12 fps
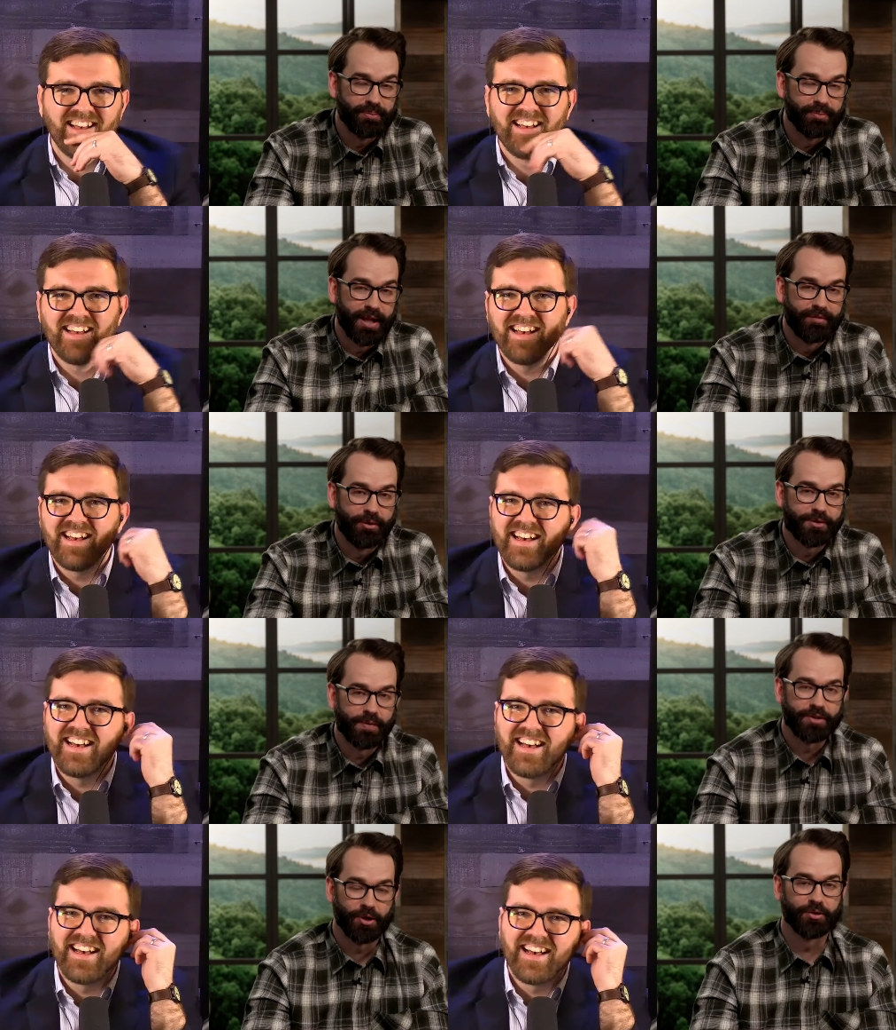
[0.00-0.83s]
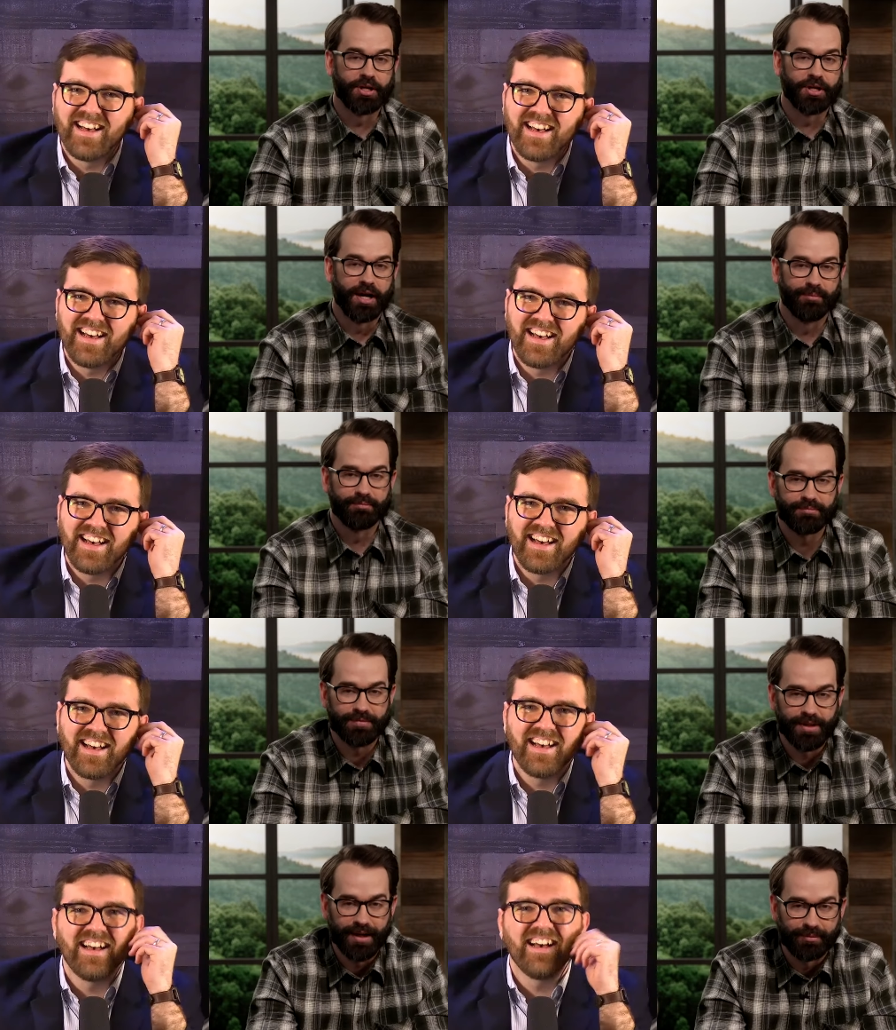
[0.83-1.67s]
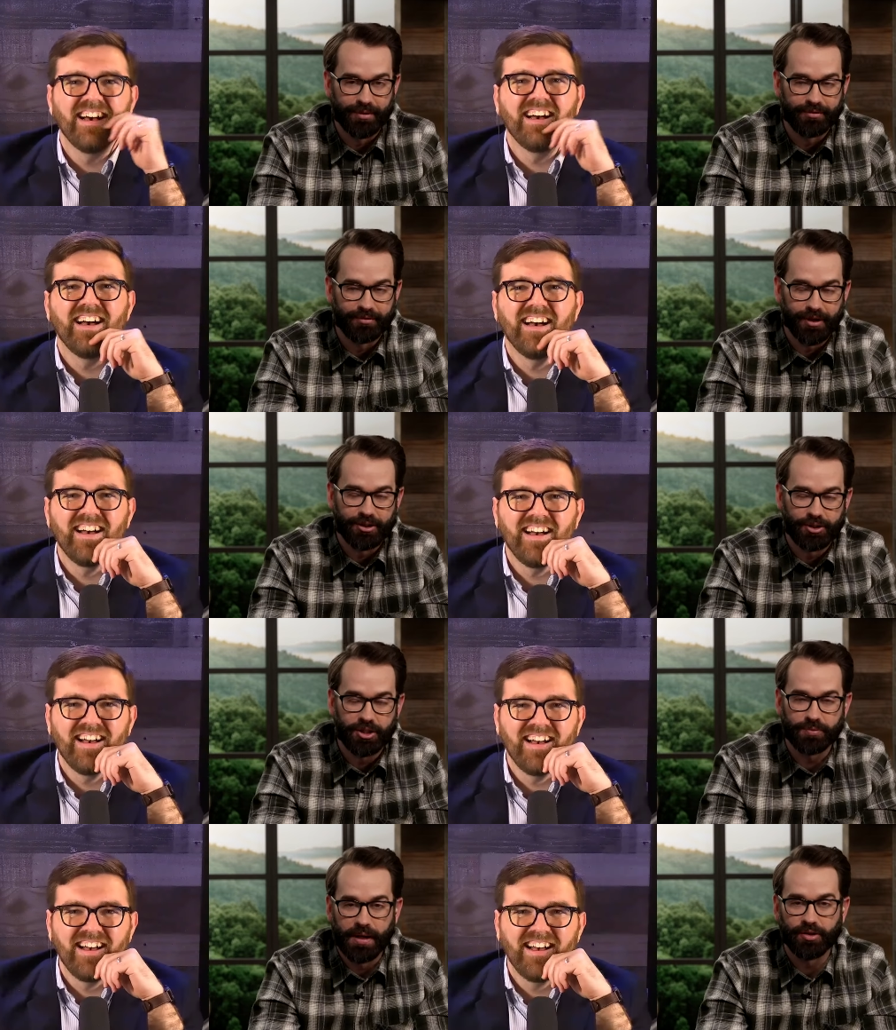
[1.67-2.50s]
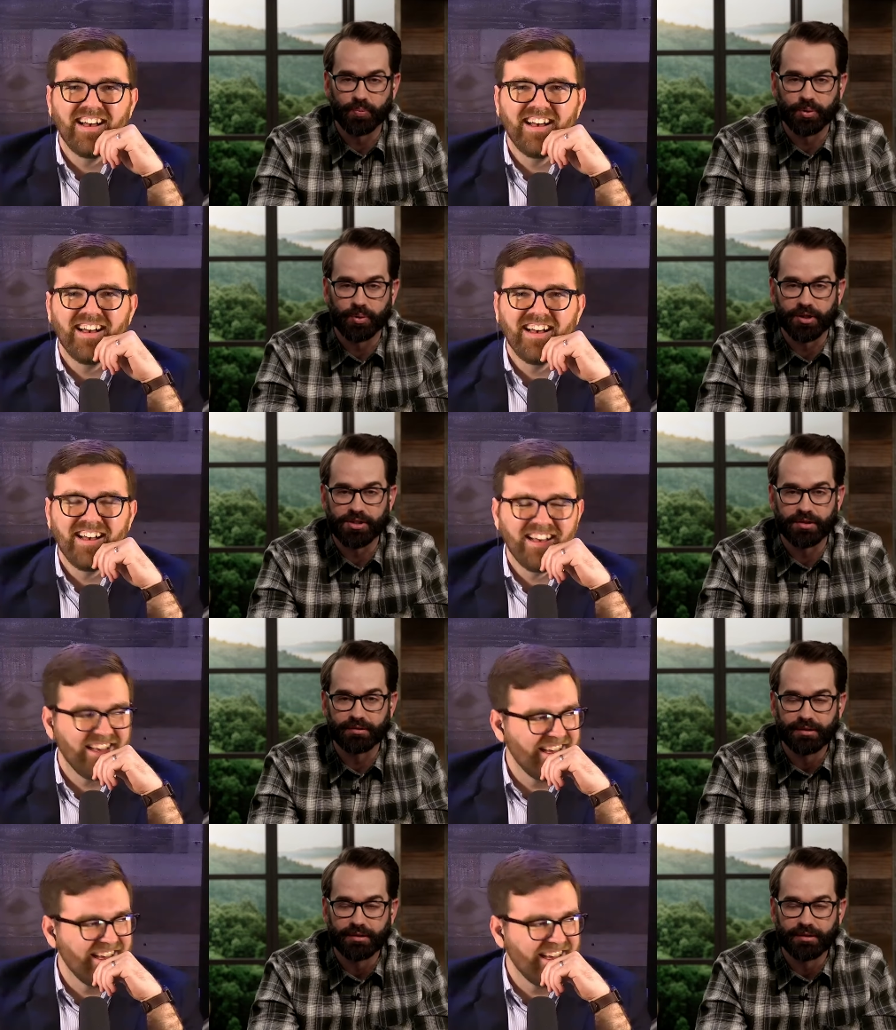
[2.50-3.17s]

Speaker 1: I've always been told that I'm that I'm a very judgmental person